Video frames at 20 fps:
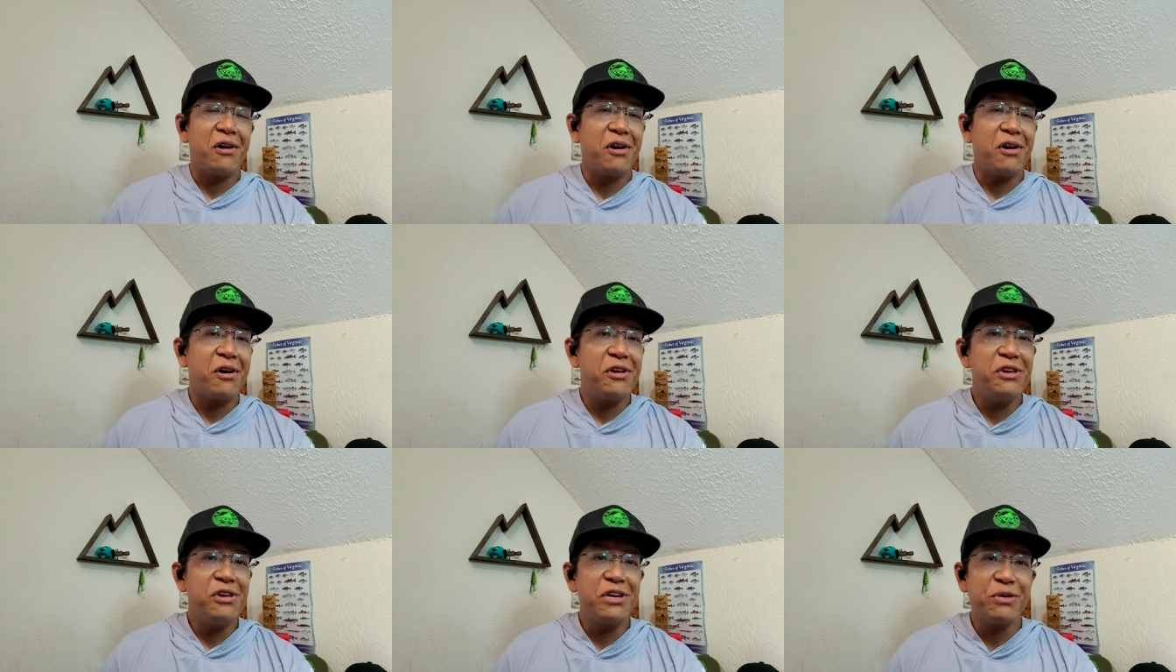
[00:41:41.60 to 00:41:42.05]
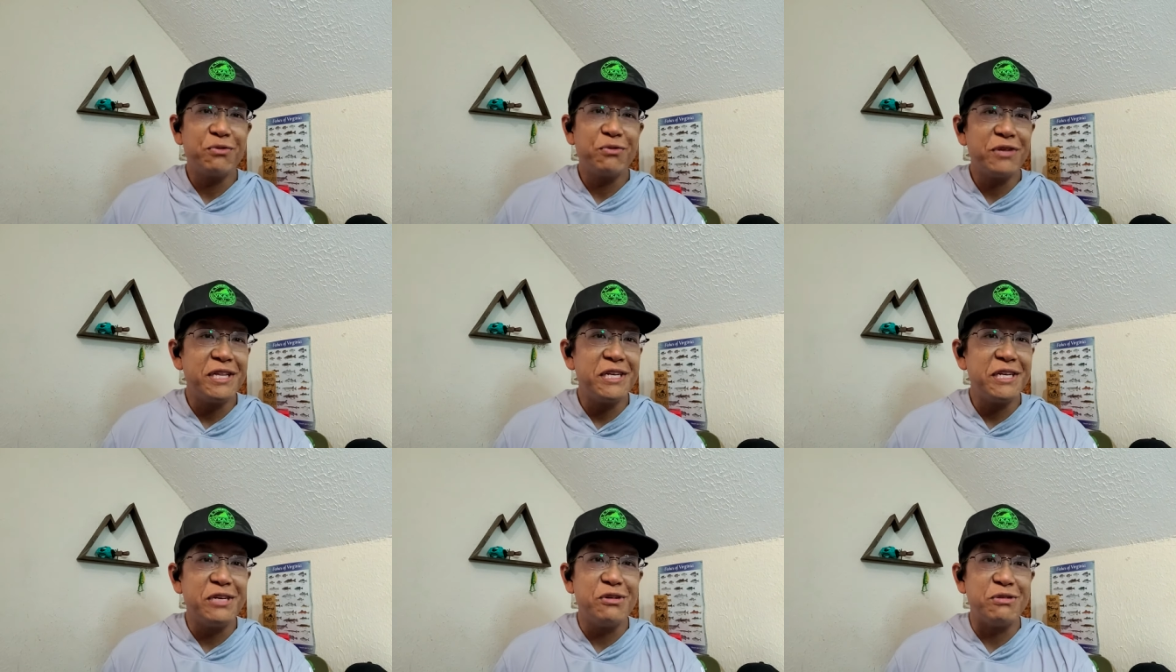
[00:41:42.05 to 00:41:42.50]
all you can
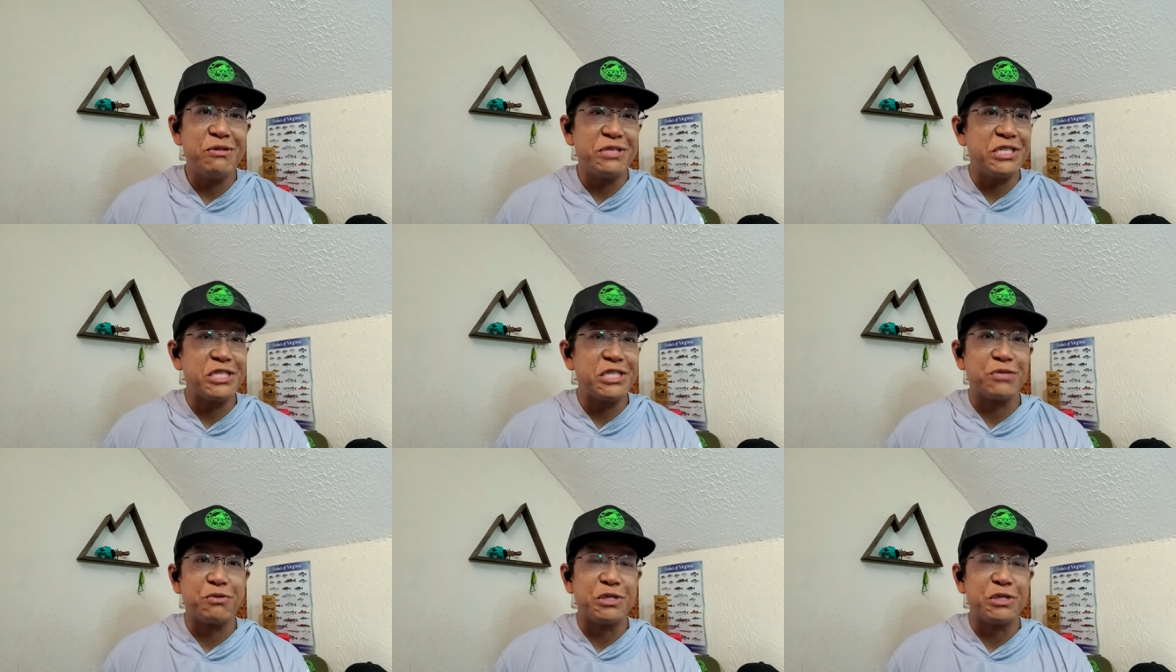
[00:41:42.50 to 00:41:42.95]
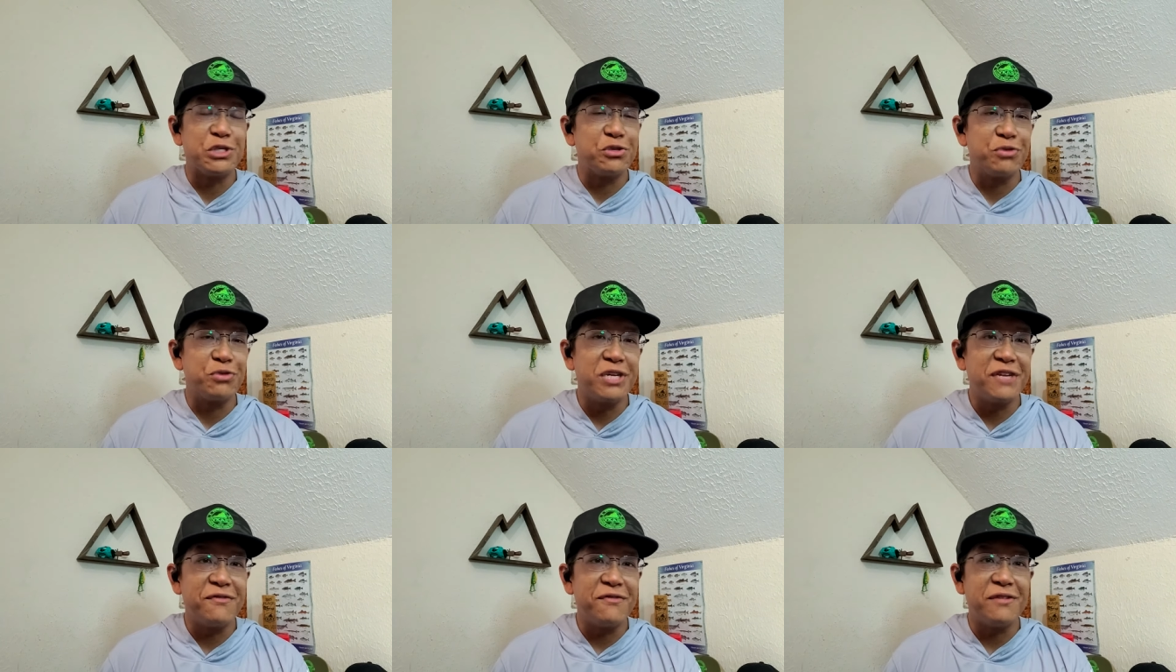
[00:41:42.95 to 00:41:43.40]
really do is just
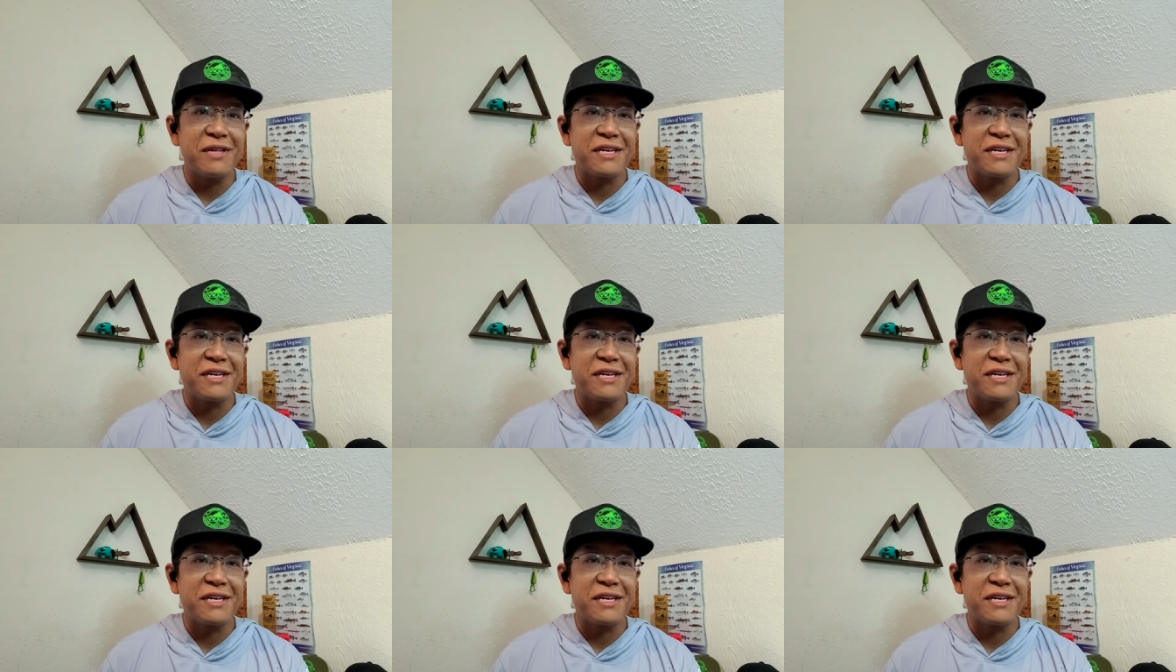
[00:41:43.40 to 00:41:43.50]
retrieve.